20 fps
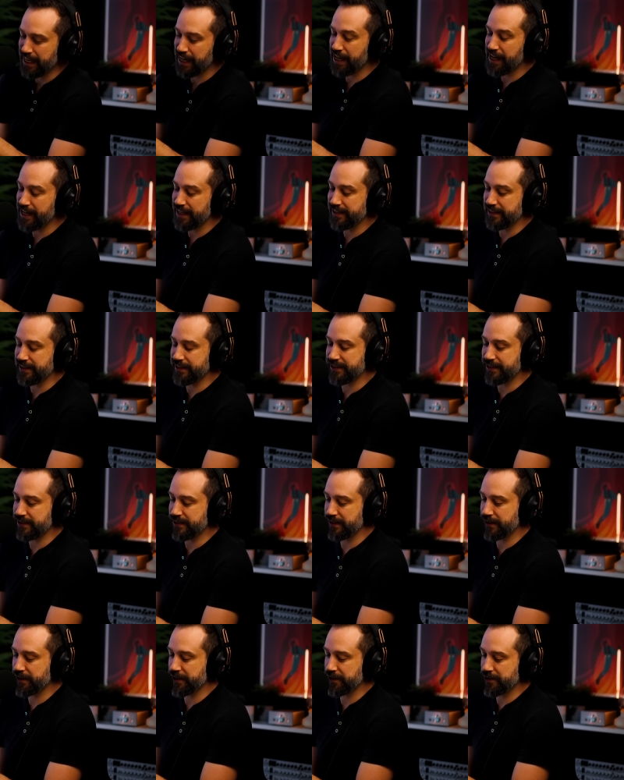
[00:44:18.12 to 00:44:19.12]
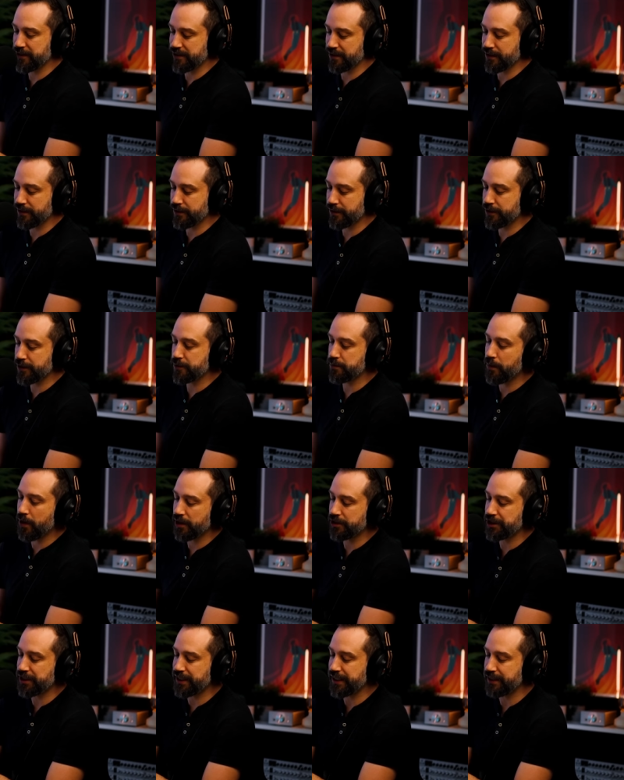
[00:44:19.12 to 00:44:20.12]
Uh, this is the
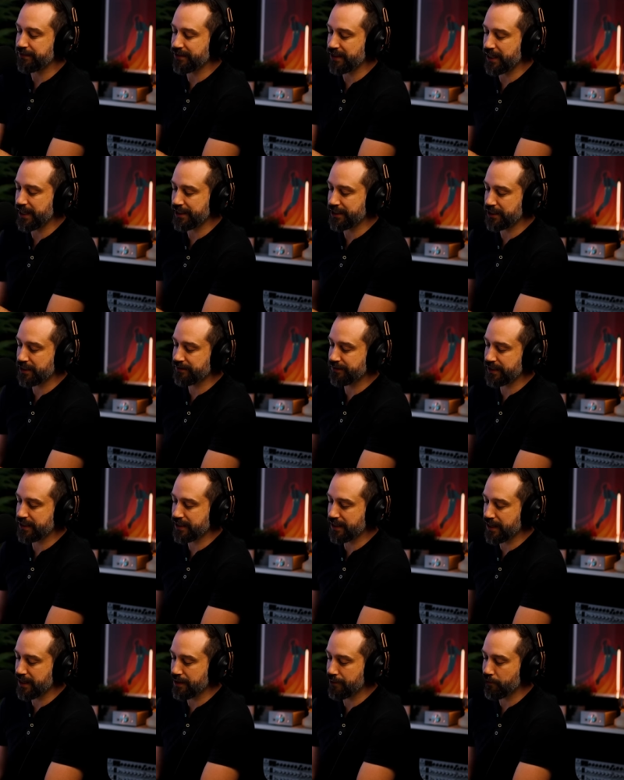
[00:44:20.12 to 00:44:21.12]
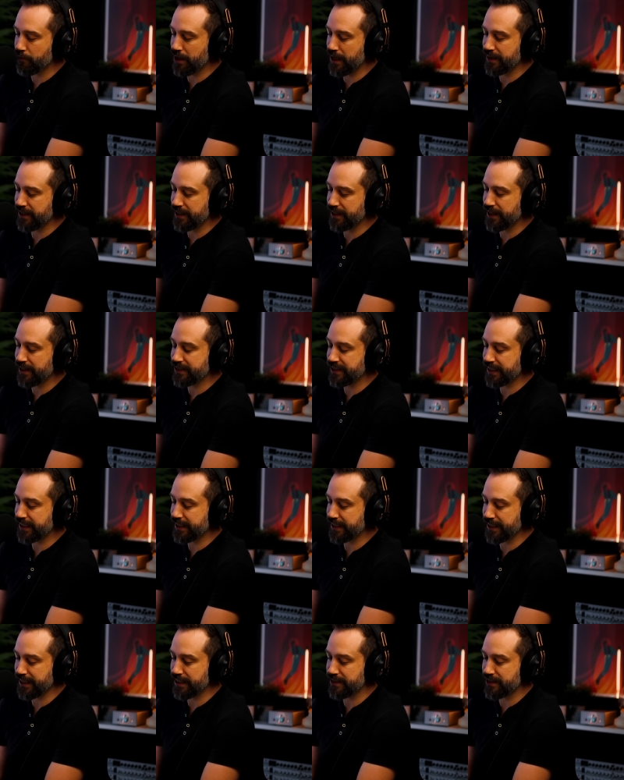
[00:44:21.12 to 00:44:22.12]
cosmogony of the Nation of Islam, one that
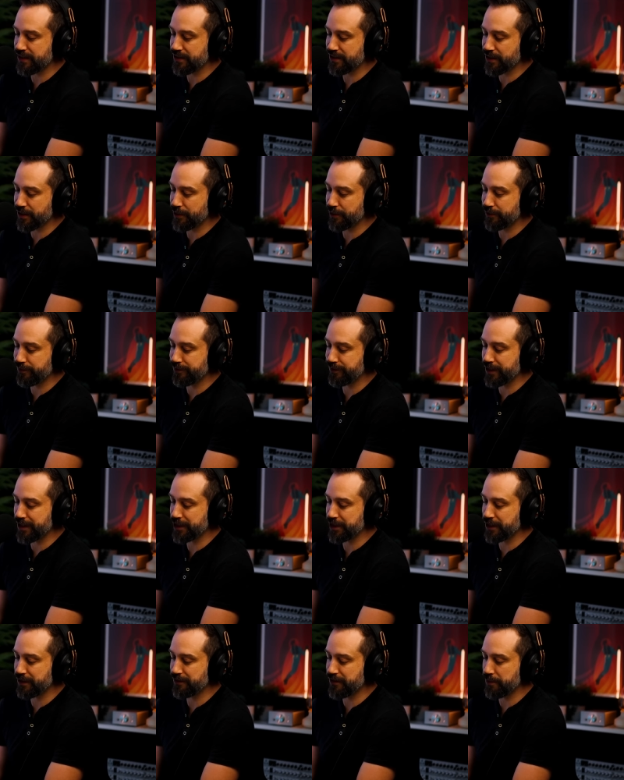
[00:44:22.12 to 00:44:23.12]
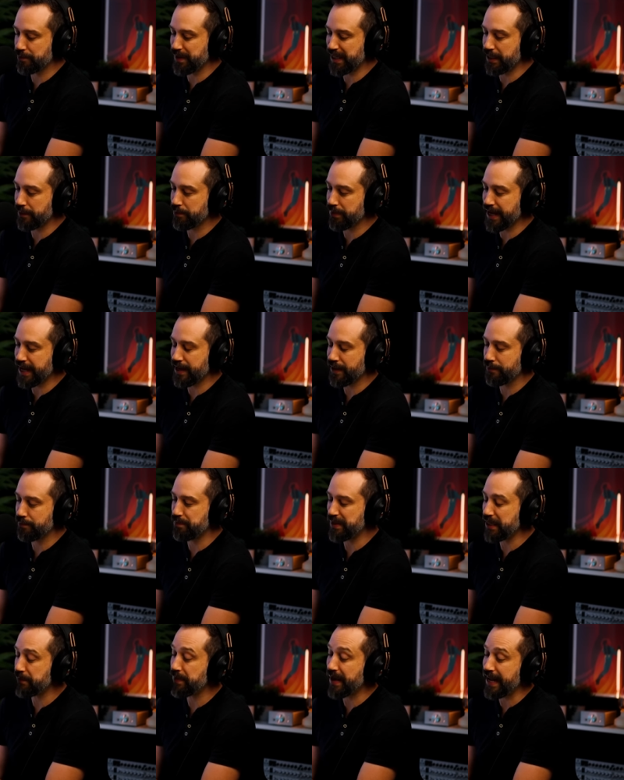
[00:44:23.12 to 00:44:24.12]
articulates its own version of the Big, ba
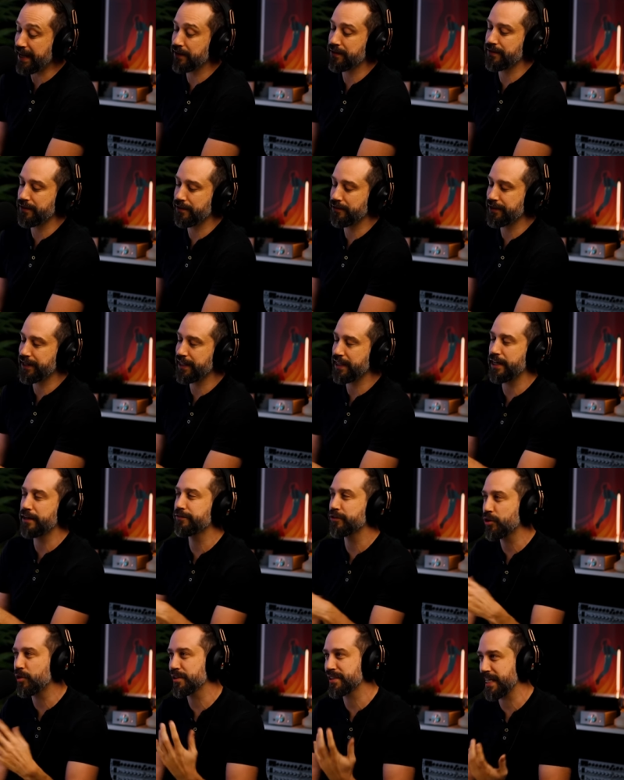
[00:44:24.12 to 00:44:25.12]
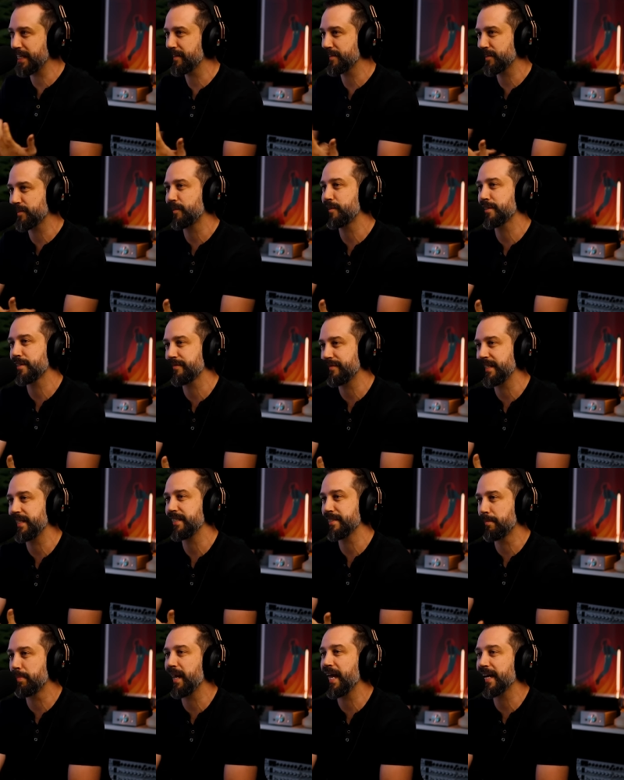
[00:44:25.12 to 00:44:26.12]
Big Bang theory, and of course, at the source of it
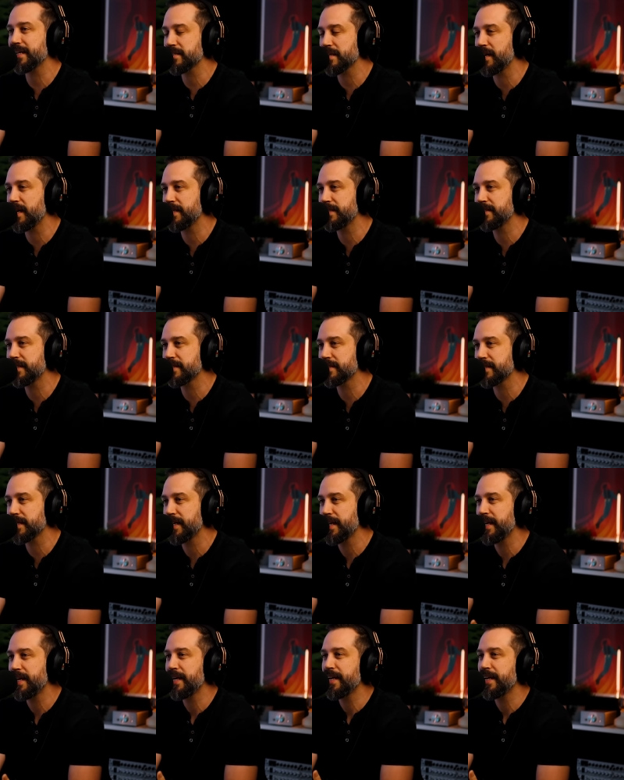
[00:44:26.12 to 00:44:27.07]
is black scientists.